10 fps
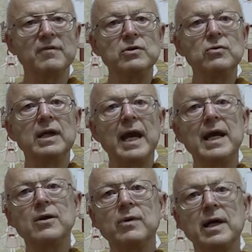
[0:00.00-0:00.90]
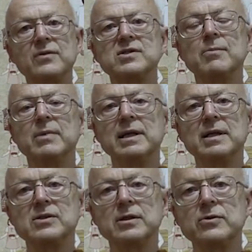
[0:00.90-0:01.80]
if you gain wealth, somebody
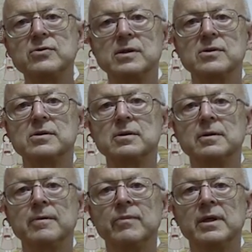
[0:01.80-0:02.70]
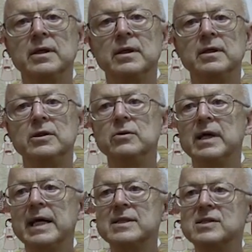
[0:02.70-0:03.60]
else loses. You
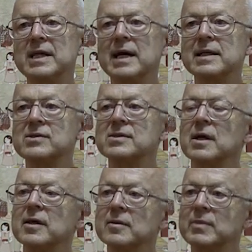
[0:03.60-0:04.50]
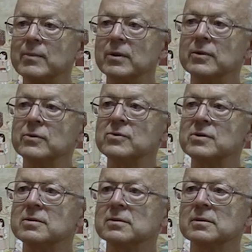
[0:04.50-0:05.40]
gain status, other people lose.